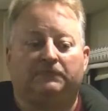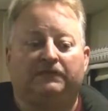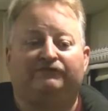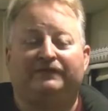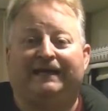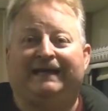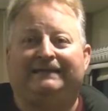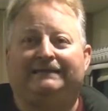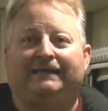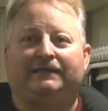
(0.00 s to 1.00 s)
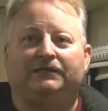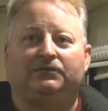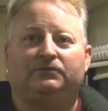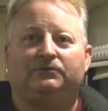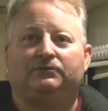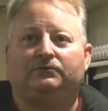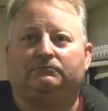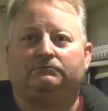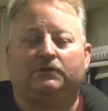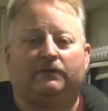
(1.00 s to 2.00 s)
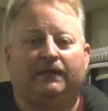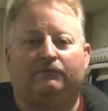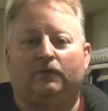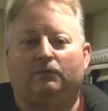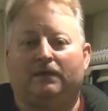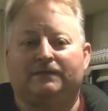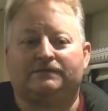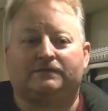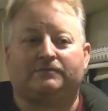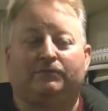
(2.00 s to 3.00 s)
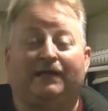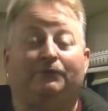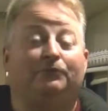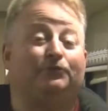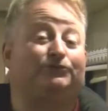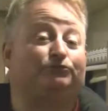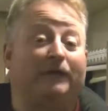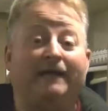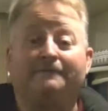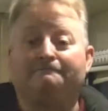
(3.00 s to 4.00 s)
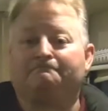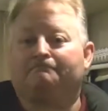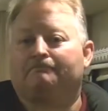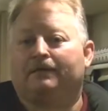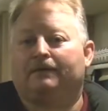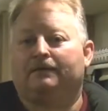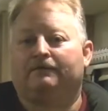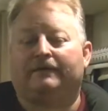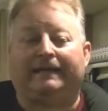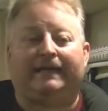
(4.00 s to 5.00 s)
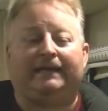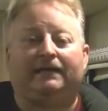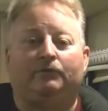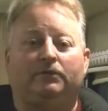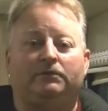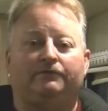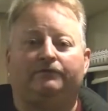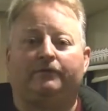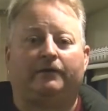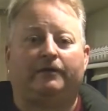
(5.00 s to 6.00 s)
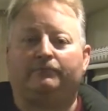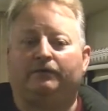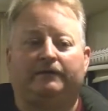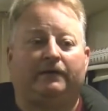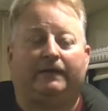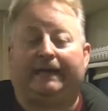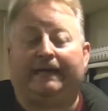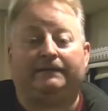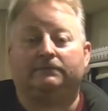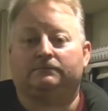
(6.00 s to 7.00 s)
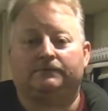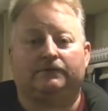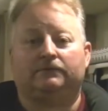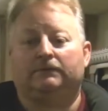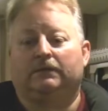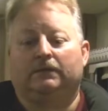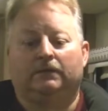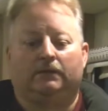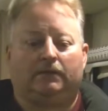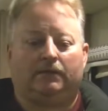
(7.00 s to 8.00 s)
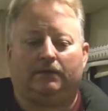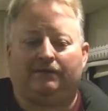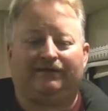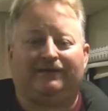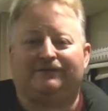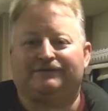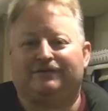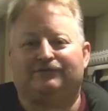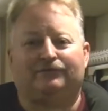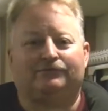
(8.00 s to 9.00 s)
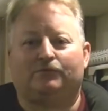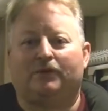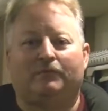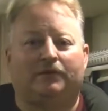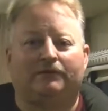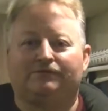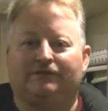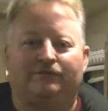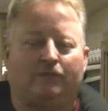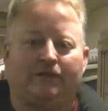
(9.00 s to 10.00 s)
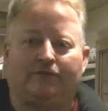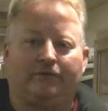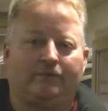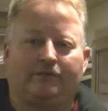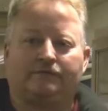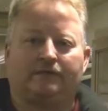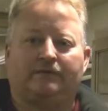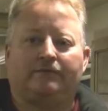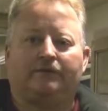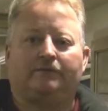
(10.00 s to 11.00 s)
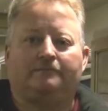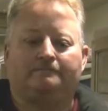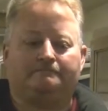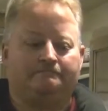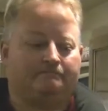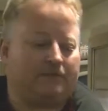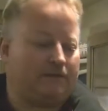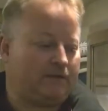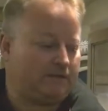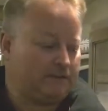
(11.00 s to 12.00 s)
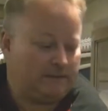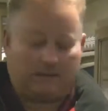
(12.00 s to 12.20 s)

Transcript: If not, and you don't have one, want us to supply one, we'll try. And if I can, I will. If they're already booked out, I can't. So you can always get coolers from Walmart, usually $20-30, not a big deal. All right.